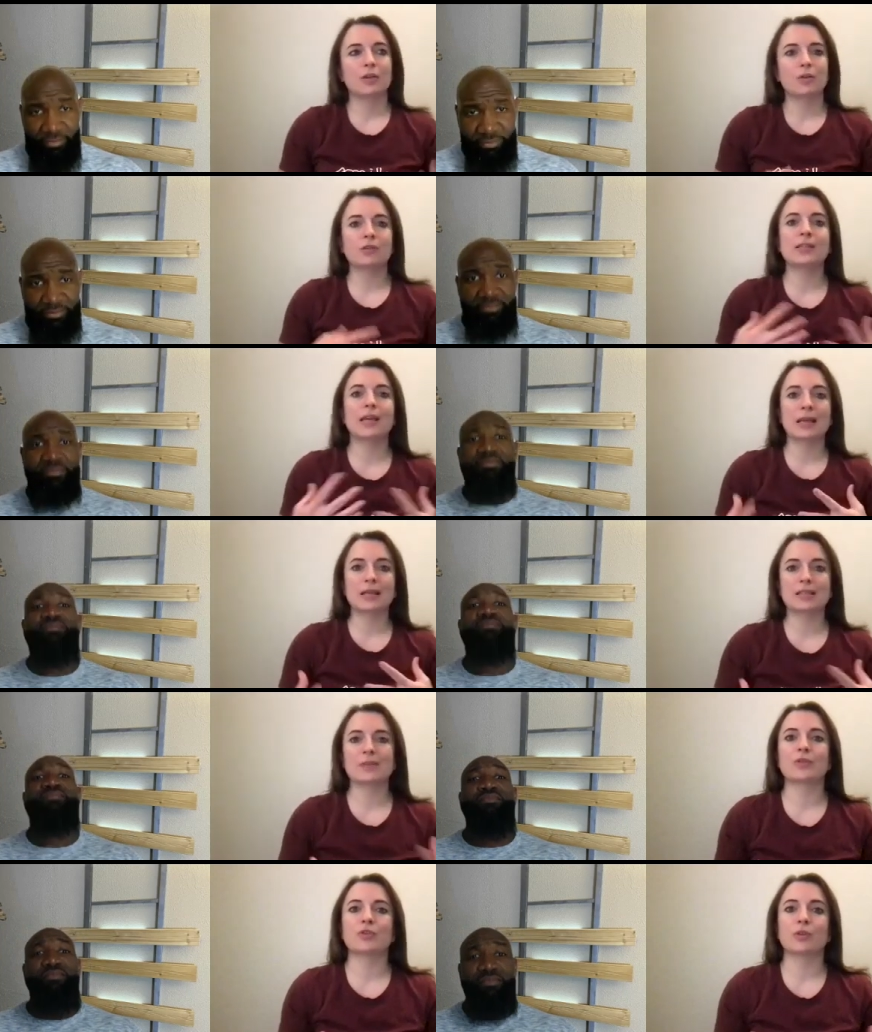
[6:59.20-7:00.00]
Speaker 1: you take
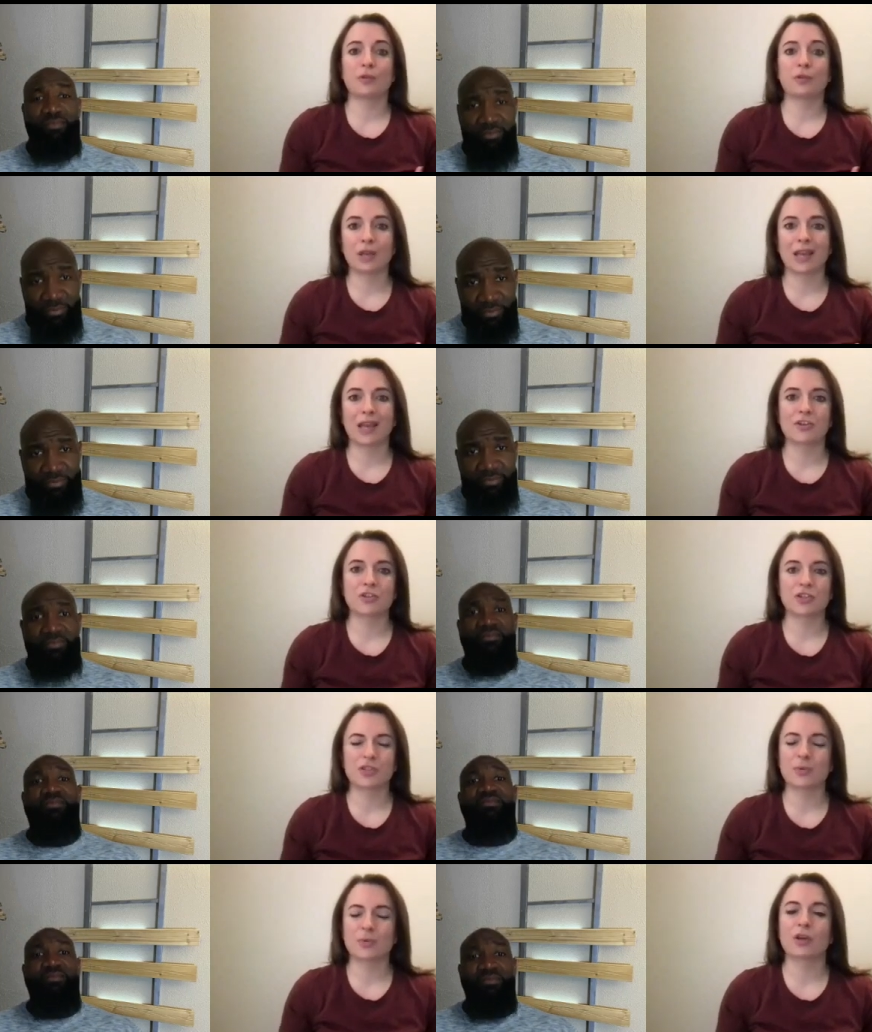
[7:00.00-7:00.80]
some
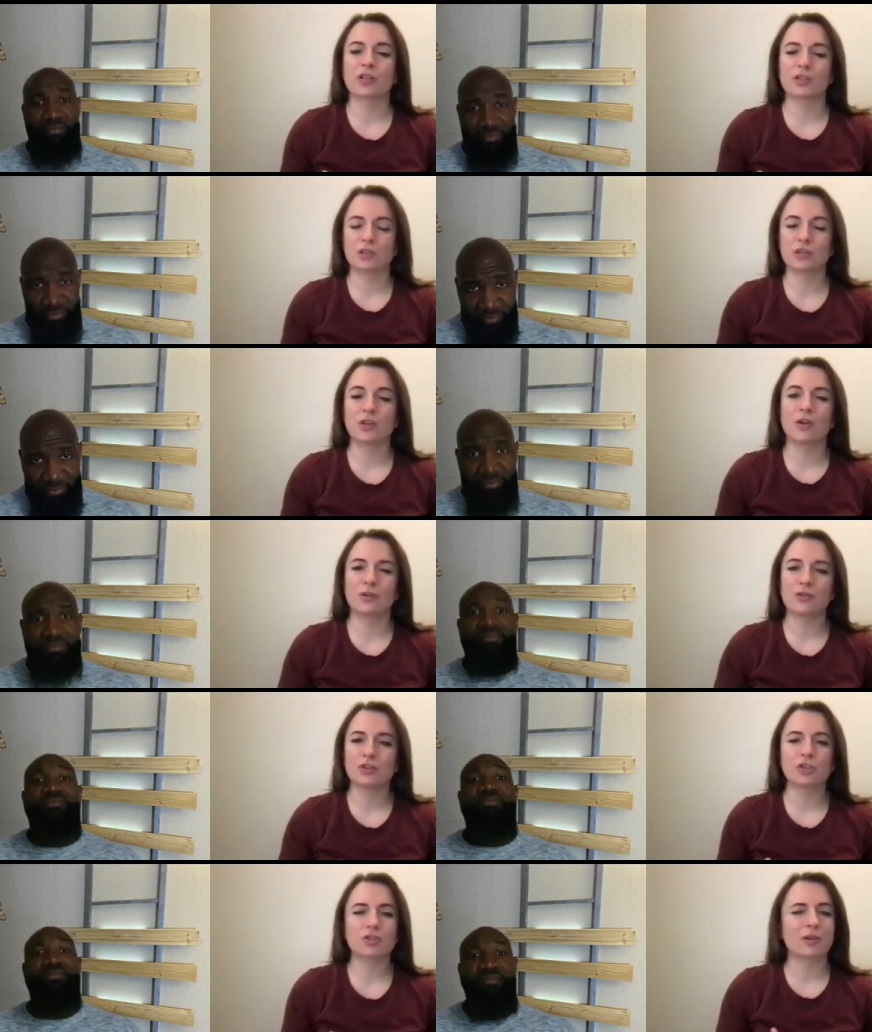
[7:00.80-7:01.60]
certifications because you know
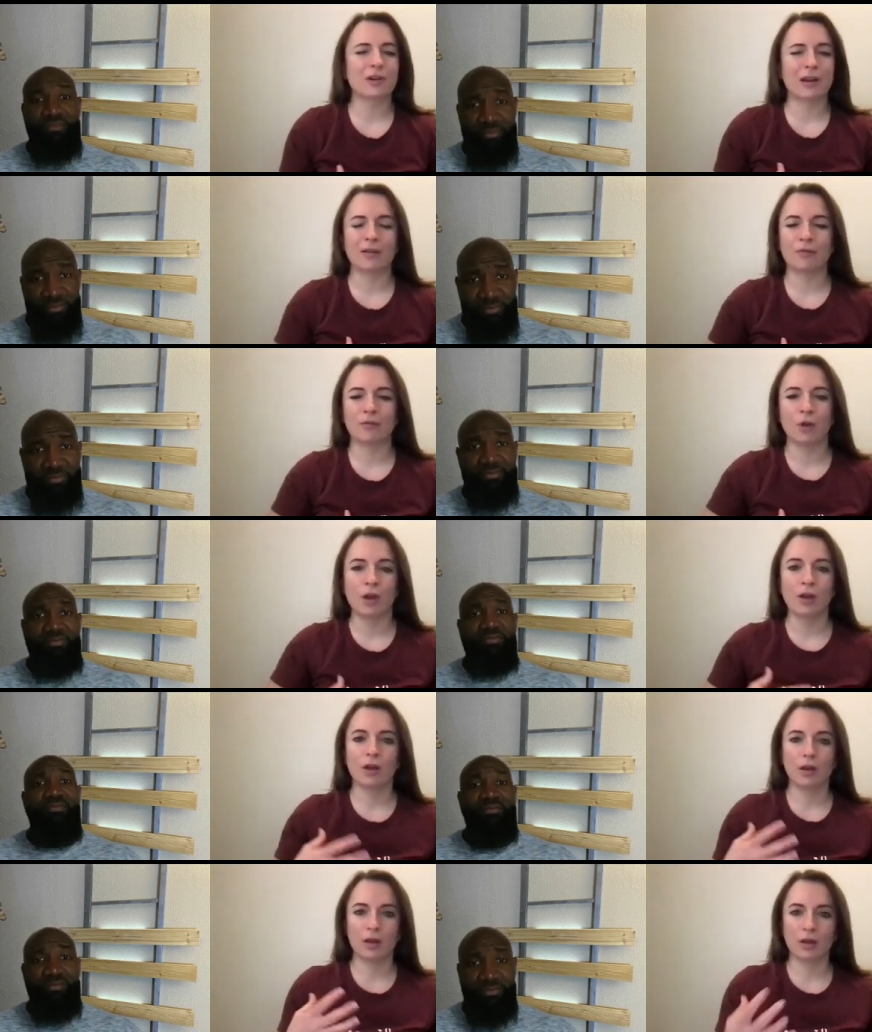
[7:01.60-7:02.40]
just to kind of
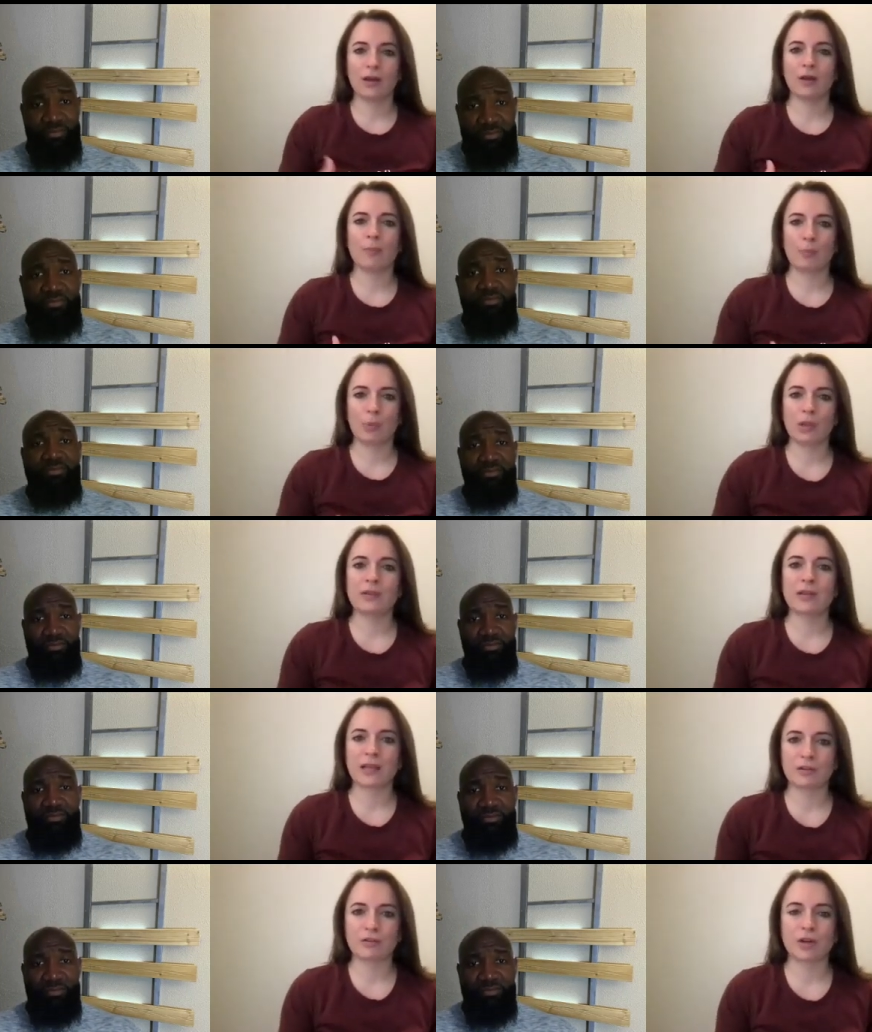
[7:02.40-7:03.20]
uh, uh build
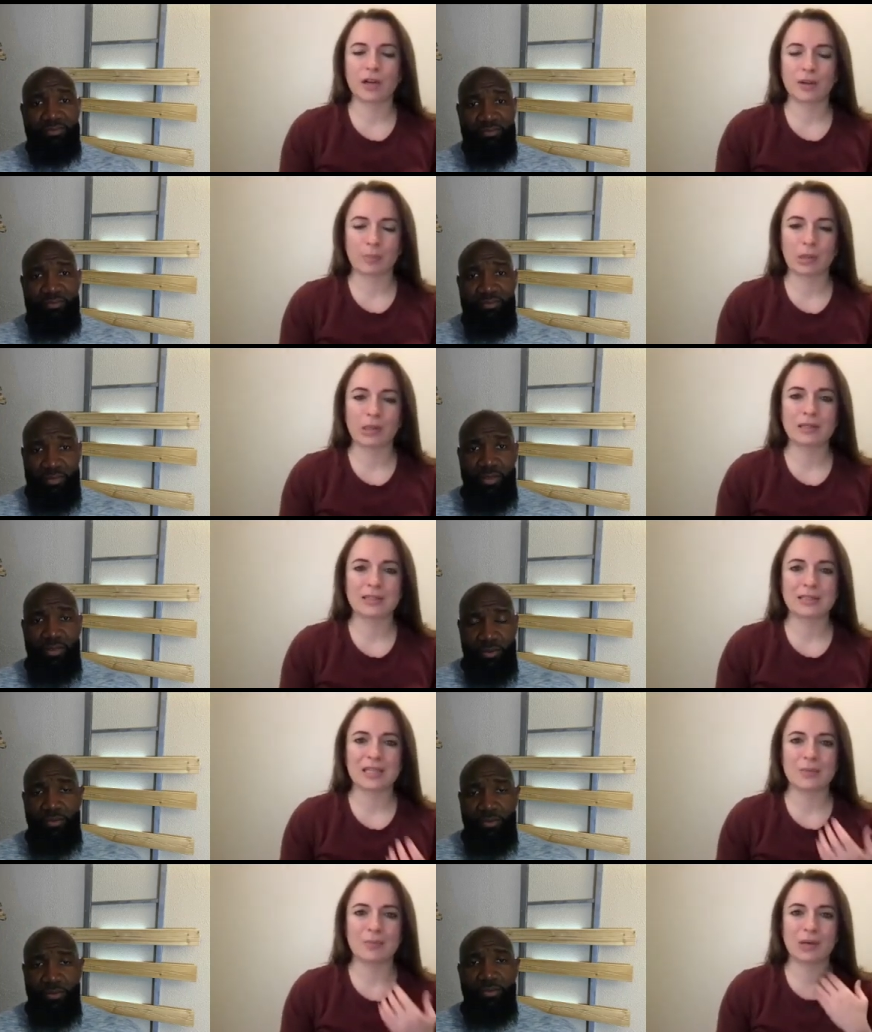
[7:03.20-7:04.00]
that
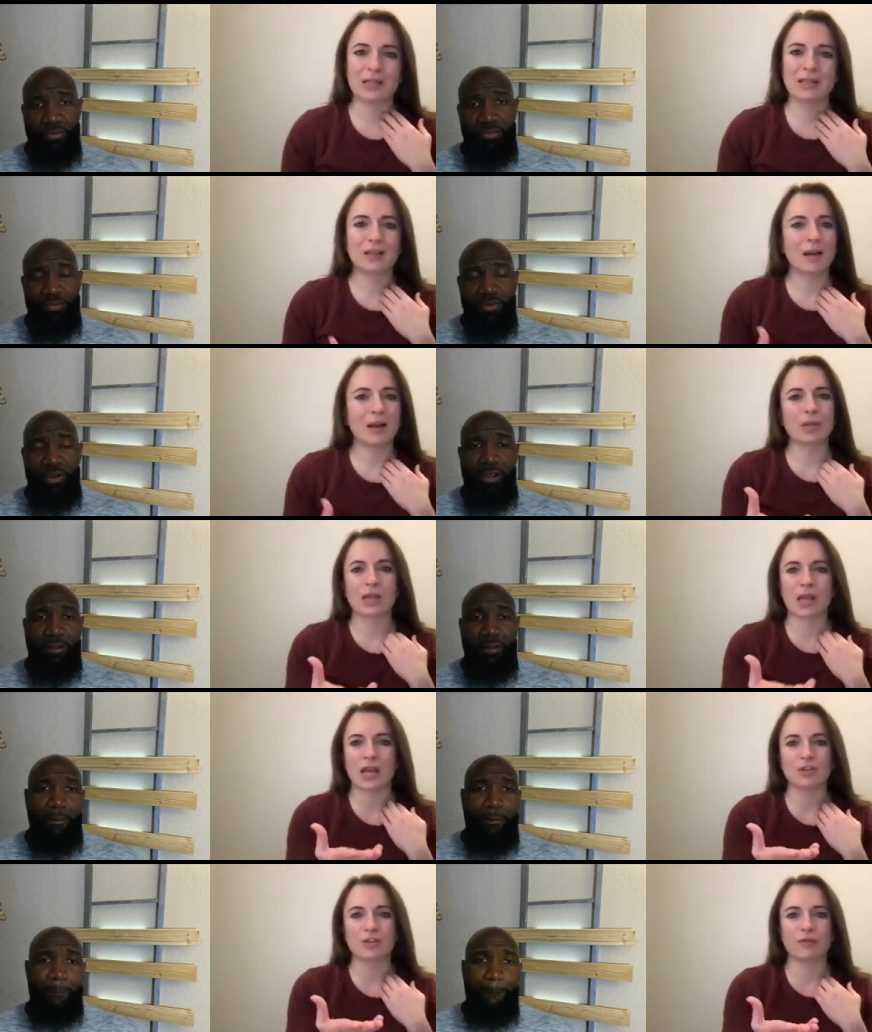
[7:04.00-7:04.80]
credibility but i mean
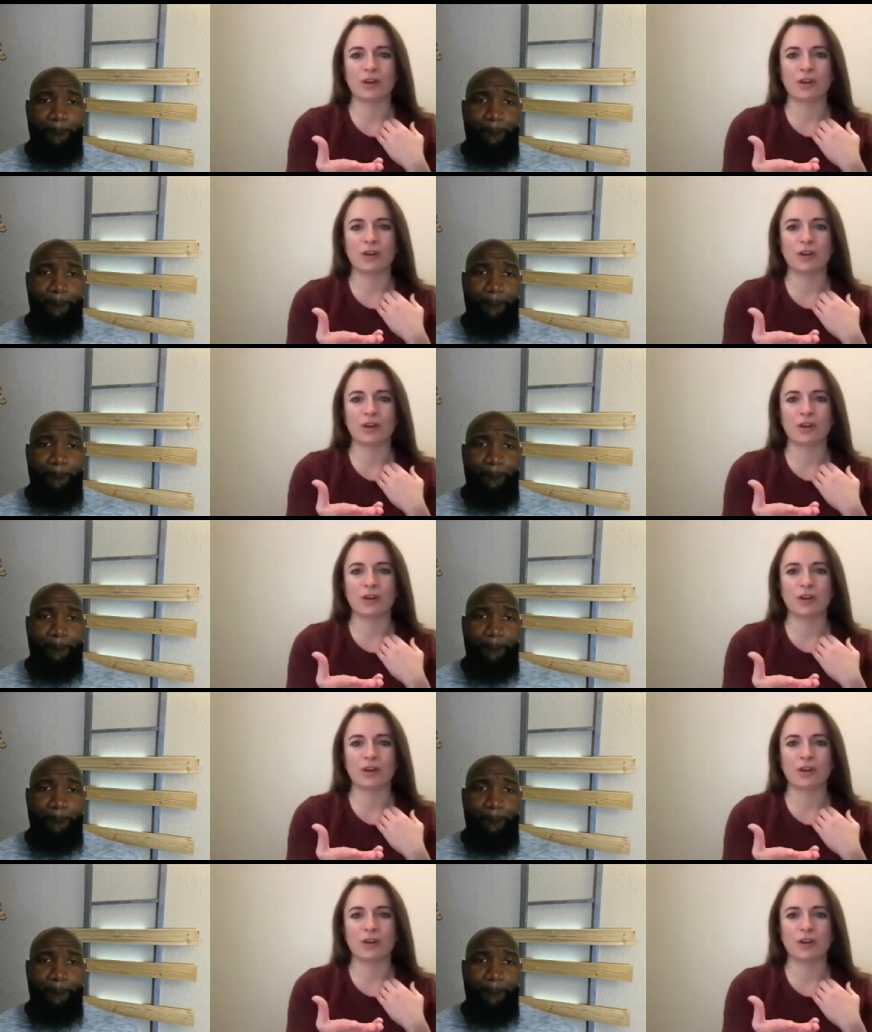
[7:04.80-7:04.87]
as you